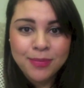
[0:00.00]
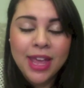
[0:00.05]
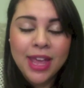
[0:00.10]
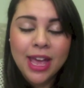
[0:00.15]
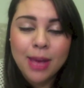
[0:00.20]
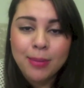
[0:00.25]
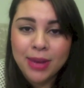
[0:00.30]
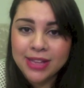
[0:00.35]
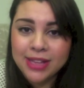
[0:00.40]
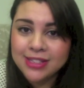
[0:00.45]

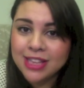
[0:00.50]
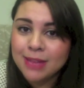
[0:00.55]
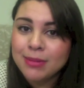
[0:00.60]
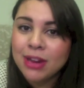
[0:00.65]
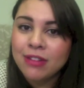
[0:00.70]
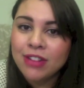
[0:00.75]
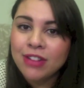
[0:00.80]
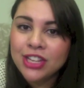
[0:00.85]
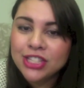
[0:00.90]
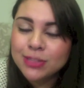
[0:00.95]
And by the time I
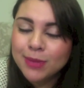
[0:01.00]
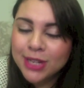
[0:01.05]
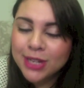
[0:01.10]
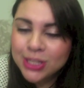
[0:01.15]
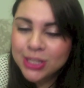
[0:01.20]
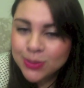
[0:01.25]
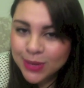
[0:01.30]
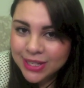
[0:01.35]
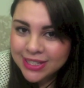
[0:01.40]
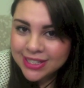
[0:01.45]
reached my
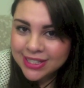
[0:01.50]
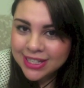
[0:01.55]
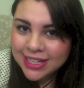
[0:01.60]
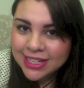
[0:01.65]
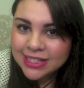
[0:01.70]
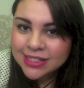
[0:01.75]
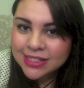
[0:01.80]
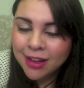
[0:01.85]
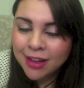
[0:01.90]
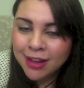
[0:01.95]

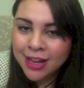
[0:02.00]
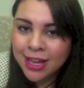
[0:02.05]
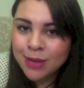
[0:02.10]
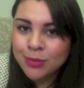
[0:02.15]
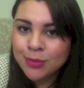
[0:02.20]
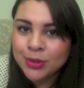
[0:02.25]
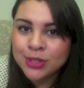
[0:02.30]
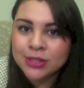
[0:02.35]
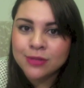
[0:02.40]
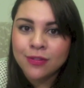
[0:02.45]
20s, I
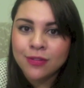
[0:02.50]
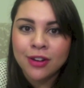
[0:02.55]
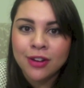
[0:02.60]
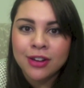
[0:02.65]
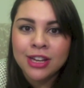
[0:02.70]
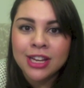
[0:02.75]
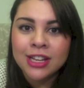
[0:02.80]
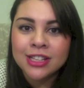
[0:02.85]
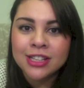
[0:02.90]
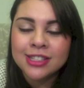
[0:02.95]
was
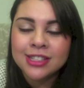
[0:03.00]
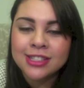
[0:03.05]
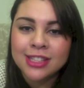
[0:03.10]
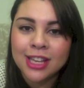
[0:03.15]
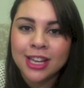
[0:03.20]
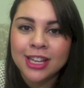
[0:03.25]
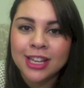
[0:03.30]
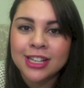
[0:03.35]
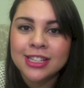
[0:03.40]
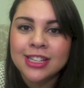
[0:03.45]
very
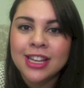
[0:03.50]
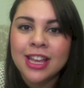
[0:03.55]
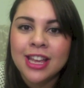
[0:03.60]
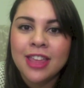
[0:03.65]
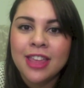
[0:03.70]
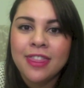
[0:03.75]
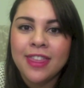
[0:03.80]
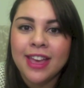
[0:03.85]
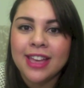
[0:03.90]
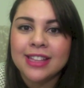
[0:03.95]
concerned
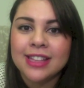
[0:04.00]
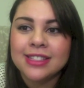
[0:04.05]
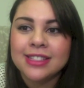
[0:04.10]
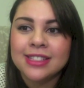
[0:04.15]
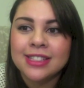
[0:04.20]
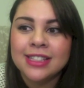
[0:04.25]
that